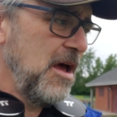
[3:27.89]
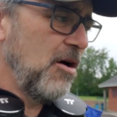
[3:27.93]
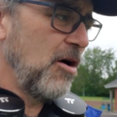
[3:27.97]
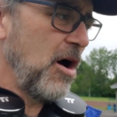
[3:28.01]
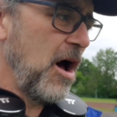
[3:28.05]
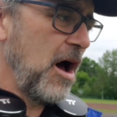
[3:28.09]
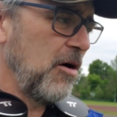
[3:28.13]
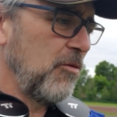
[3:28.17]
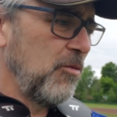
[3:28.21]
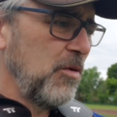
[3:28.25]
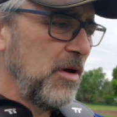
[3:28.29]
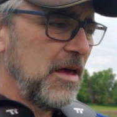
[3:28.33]

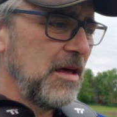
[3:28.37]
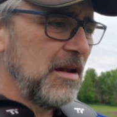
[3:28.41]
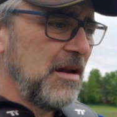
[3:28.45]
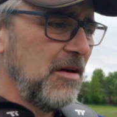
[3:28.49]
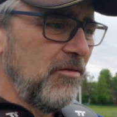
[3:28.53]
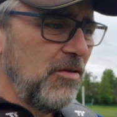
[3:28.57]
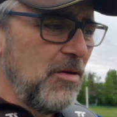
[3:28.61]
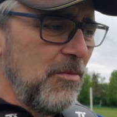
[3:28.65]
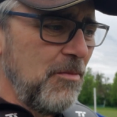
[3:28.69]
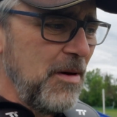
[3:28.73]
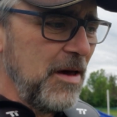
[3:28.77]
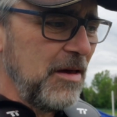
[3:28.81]
Uh, we can
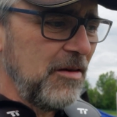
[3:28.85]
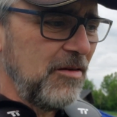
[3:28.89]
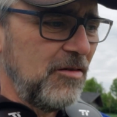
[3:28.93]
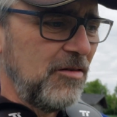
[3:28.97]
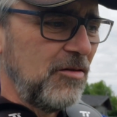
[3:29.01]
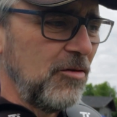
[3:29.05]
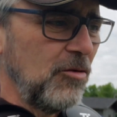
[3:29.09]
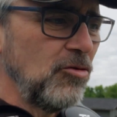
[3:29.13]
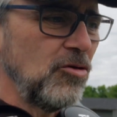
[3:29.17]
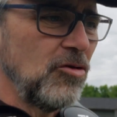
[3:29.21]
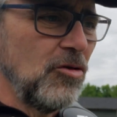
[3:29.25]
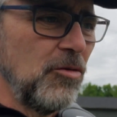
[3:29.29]
have the best
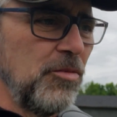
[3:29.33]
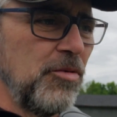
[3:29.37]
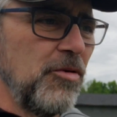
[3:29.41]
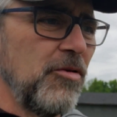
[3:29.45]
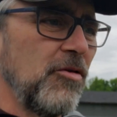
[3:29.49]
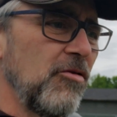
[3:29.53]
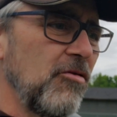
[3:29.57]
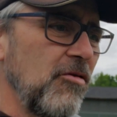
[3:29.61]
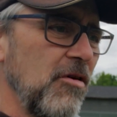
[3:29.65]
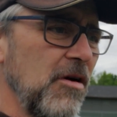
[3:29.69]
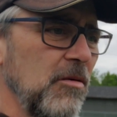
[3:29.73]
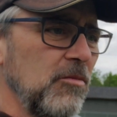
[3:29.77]
social
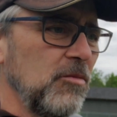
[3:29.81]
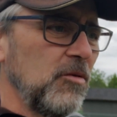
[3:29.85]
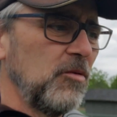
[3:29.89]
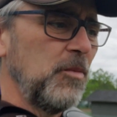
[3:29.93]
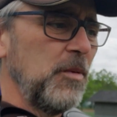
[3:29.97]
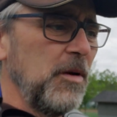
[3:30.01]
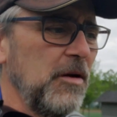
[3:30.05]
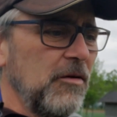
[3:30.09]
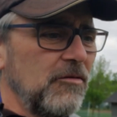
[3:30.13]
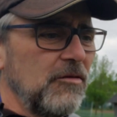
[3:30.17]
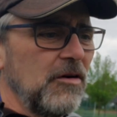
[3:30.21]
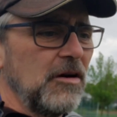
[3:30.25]
programs
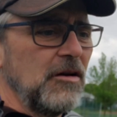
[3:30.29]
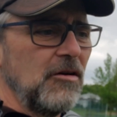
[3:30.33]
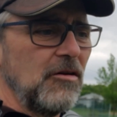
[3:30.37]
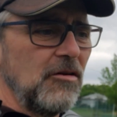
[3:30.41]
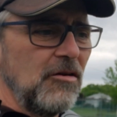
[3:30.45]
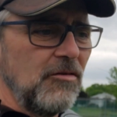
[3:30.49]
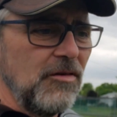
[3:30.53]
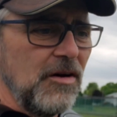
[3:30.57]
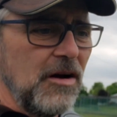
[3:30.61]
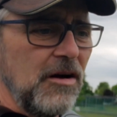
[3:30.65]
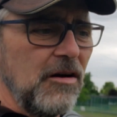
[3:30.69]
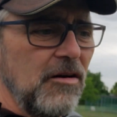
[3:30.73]
being run out
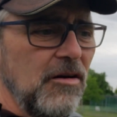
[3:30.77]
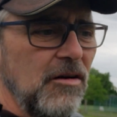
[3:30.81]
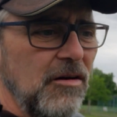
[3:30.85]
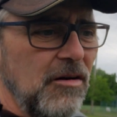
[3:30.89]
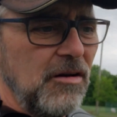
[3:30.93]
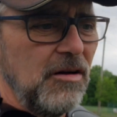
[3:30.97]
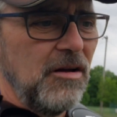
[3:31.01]
of our